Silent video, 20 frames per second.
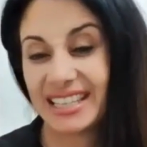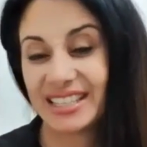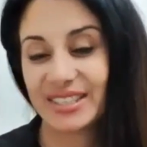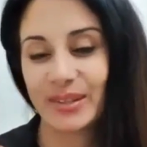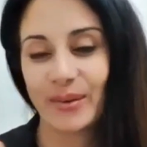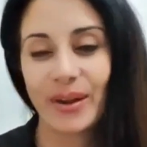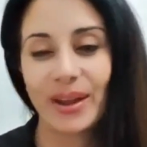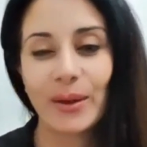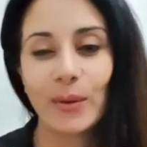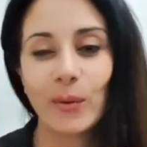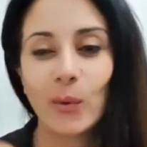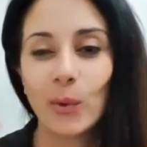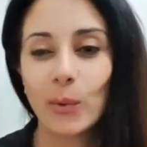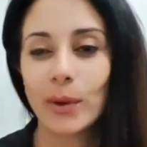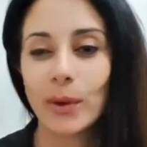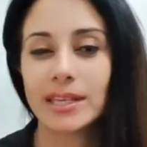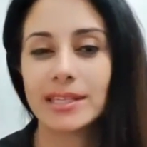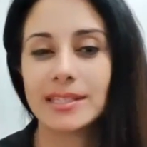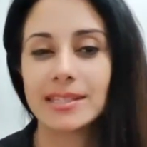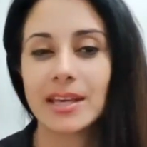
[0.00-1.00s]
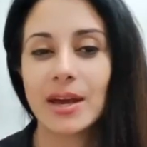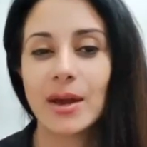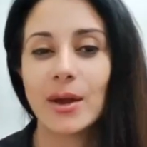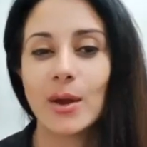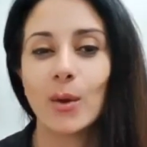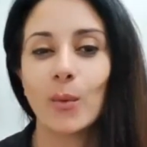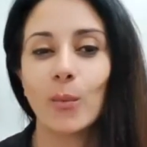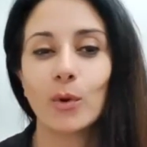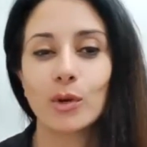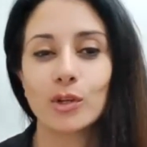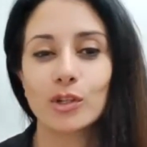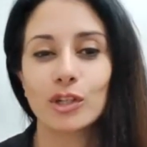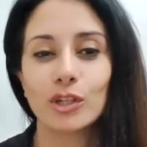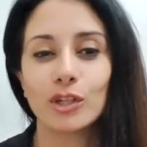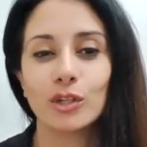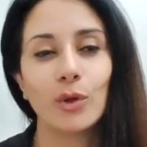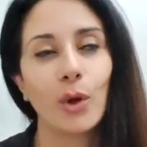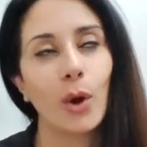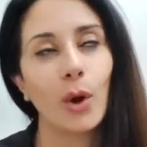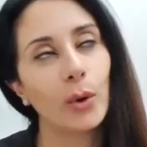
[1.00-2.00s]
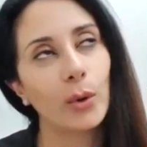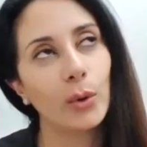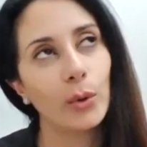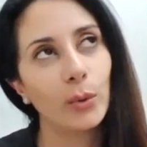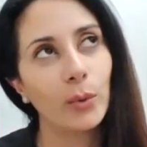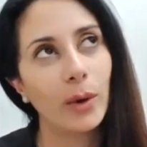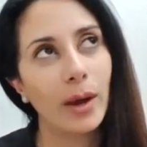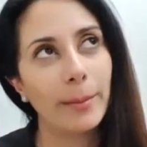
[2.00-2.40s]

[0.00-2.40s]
So I always want to know